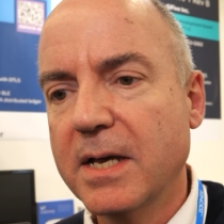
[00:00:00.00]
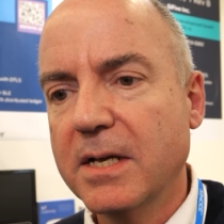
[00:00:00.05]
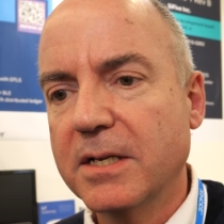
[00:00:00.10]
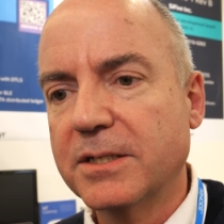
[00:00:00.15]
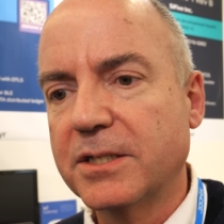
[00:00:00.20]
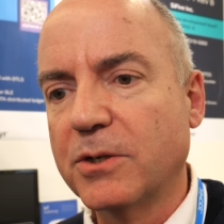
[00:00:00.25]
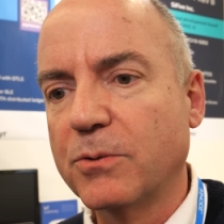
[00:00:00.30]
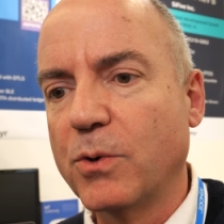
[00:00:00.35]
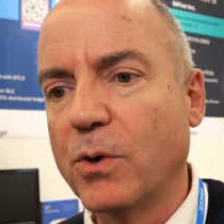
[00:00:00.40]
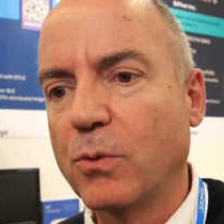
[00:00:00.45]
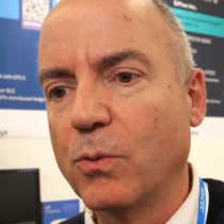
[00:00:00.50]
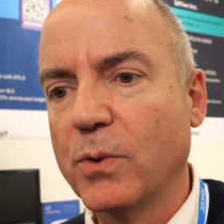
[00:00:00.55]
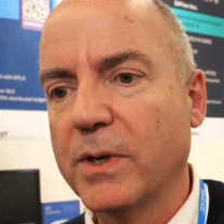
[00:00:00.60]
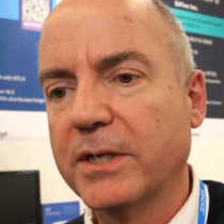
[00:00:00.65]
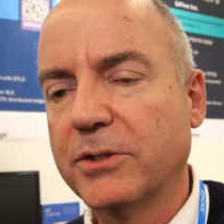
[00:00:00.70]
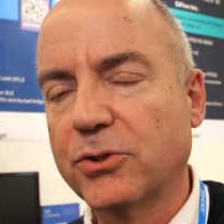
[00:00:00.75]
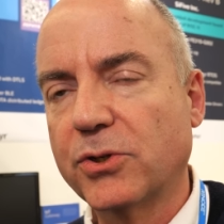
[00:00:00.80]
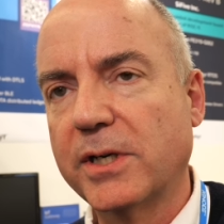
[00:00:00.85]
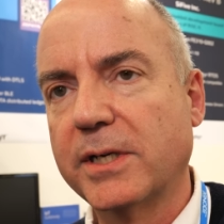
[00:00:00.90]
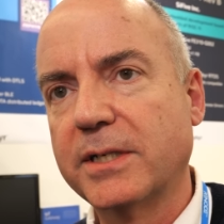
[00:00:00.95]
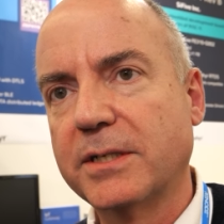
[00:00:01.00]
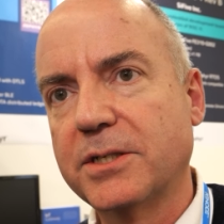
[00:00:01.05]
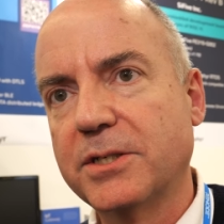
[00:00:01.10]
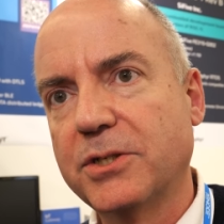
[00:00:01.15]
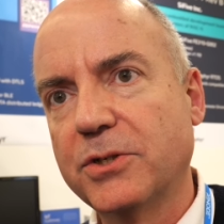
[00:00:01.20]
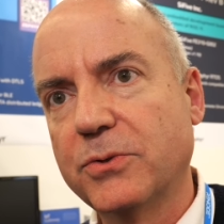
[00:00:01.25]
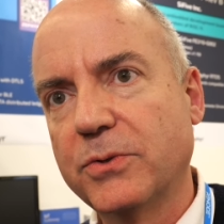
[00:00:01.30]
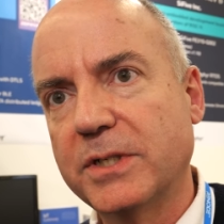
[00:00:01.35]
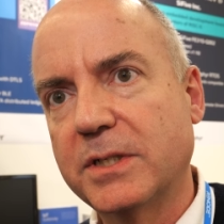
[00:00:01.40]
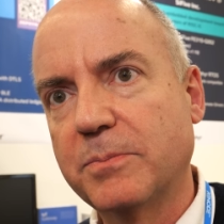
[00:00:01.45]
So what we're trying to
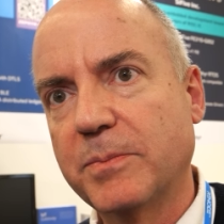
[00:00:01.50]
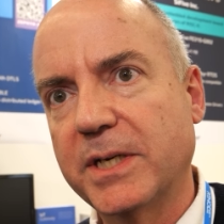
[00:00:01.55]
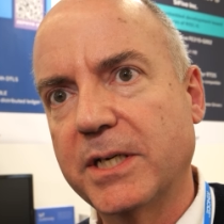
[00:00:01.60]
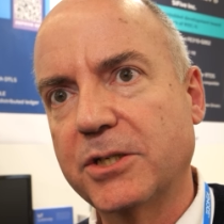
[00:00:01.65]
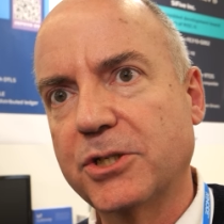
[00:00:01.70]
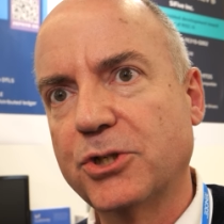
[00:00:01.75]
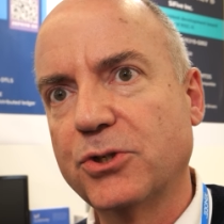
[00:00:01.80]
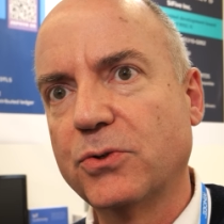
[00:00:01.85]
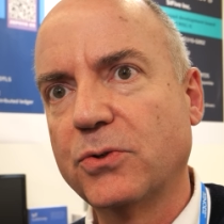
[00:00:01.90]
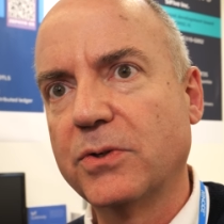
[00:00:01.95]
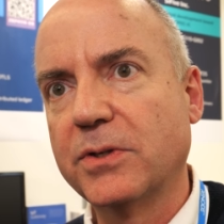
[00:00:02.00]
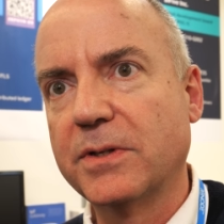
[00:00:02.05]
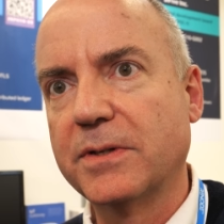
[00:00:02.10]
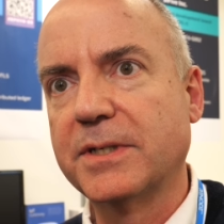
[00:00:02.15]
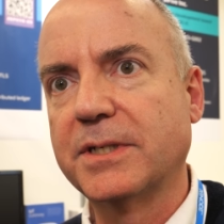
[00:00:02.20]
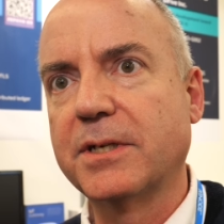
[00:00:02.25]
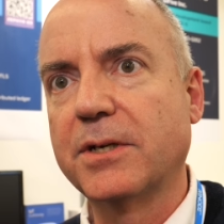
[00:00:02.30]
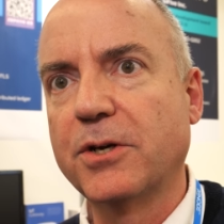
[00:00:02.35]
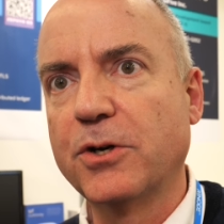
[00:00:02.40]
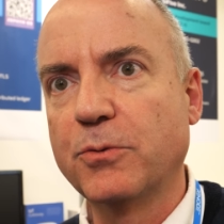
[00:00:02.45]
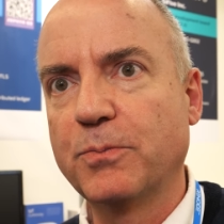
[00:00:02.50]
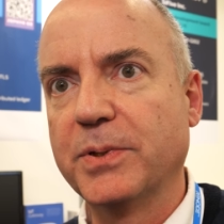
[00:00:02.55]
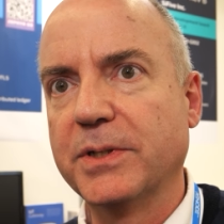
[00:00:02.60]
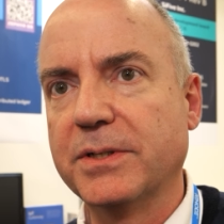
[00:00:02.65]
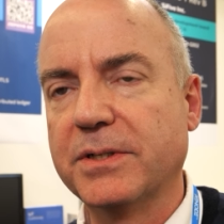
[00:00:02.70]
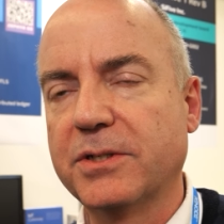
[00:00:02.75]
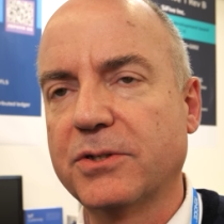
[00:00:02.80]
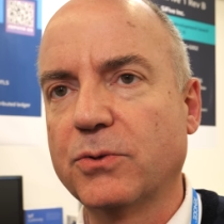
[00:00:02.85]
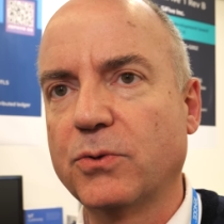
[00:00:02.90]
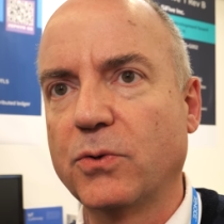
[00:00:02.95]
do is make sure that there's an open
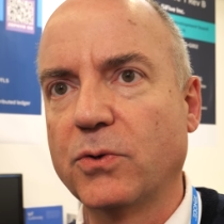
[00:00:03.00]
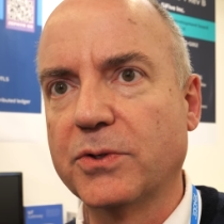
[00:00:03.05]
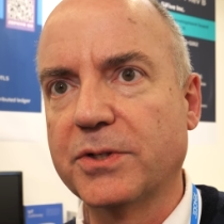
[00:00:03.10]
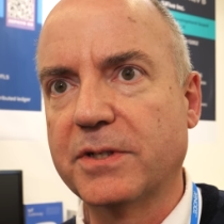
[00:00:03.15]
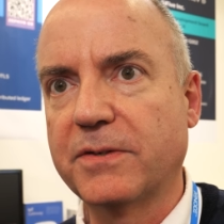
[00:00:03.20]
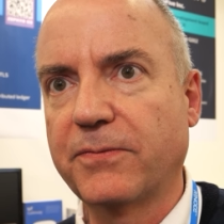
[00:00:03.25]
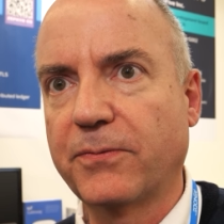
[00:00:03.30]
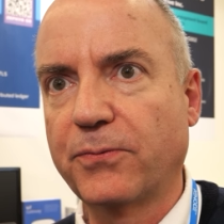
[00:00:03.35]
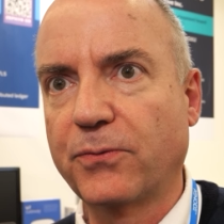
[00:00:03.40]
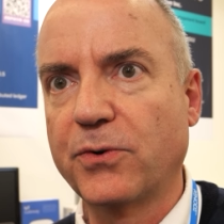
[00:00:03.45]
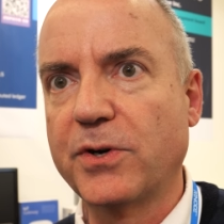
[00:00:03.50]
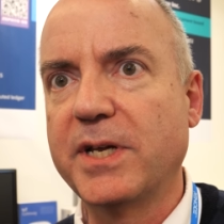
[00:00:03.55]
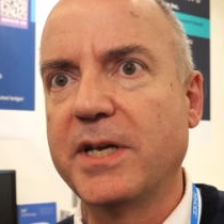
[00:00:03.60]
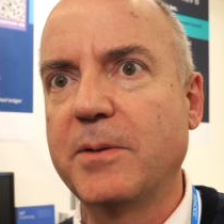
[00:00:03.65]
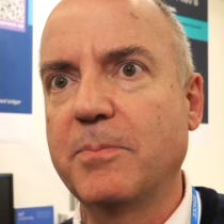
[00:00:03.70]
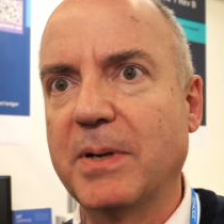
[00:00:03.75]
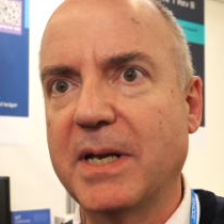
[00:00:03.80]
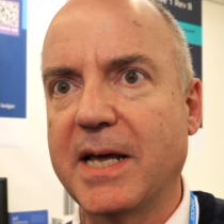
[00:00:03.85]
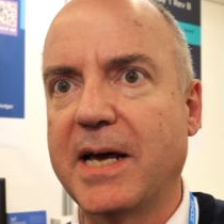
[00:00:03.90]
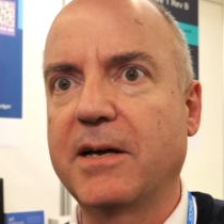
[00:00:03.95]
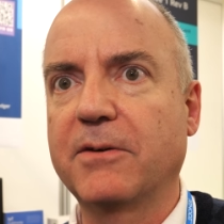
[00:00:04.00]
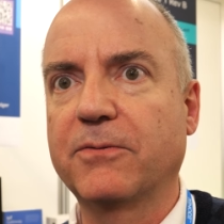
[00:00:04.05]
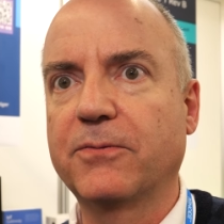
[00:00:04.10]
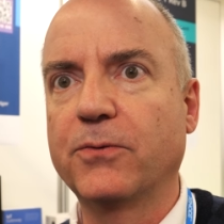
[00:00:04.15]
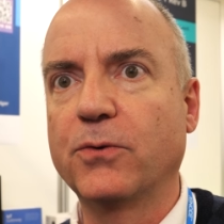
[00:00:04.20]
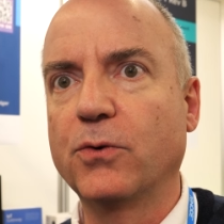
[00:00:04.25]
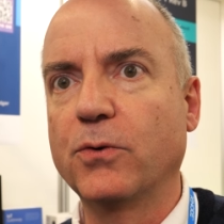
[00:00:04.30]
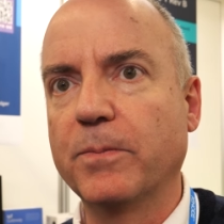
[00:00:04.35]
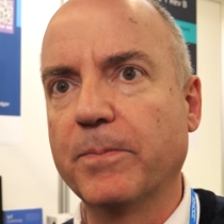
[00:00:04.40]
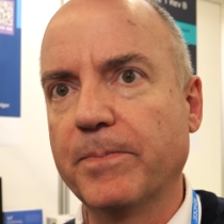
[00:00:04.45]
source, free
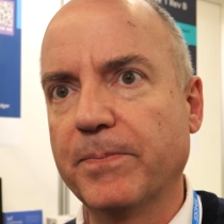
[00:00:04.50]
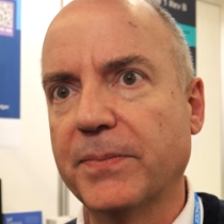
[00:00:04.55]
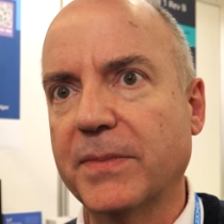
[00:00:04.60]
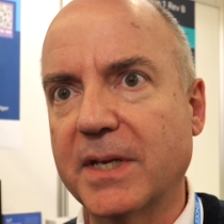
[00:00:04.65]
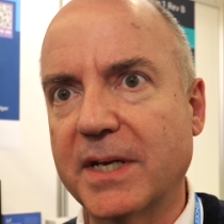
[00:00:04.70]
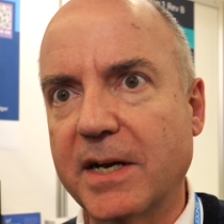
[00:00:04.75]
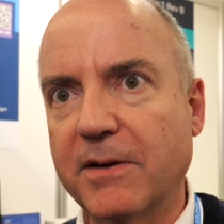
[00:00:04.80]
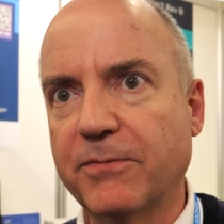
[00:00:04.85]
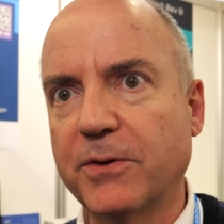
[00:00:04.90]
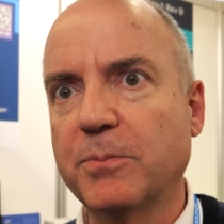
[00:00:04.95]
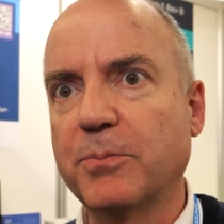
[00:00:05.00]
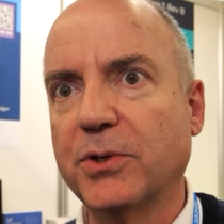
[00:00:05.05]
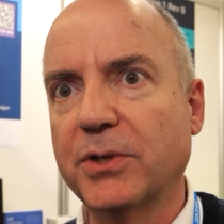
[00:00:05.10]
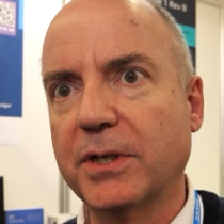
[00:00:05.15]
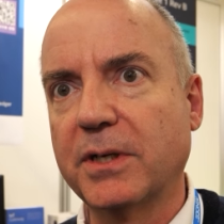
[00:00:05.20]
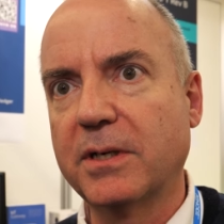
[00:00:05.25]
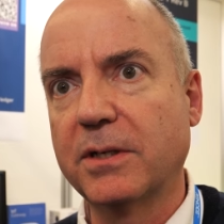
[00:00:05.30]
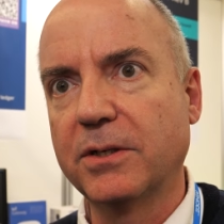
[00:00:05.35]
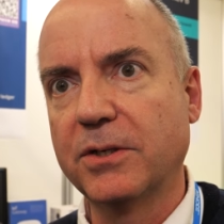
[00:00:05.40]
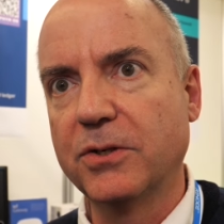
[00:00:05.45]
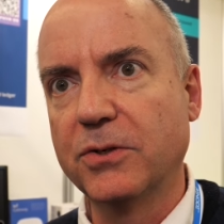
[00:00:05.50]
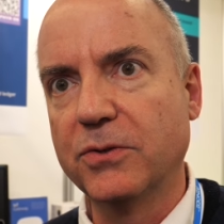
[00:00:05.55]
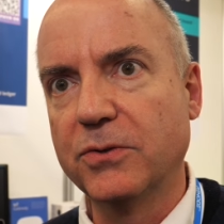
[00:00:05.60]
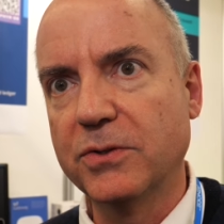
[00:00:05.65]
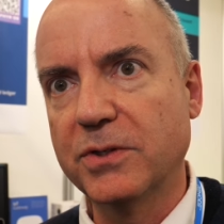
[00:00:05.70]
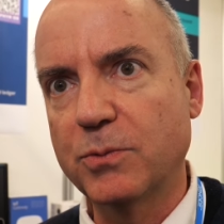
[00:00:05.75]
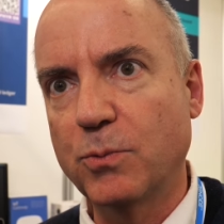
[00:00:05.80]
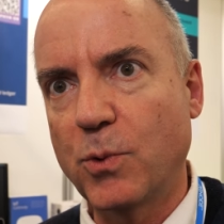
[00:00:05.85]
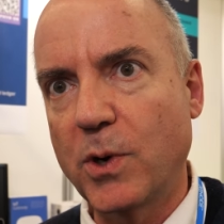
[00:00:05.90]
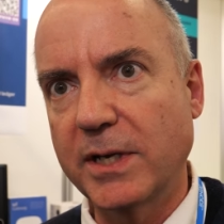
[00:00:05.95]
platform that everybody can
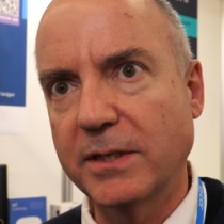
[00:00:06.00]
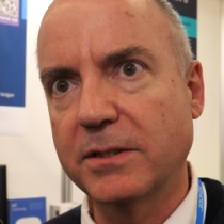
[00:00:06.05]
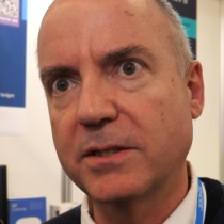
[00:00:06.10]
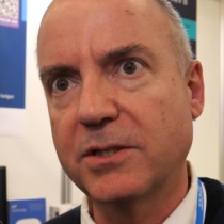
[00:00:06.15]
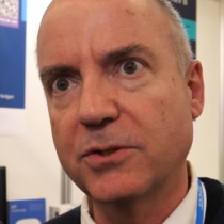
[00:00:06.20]
use, one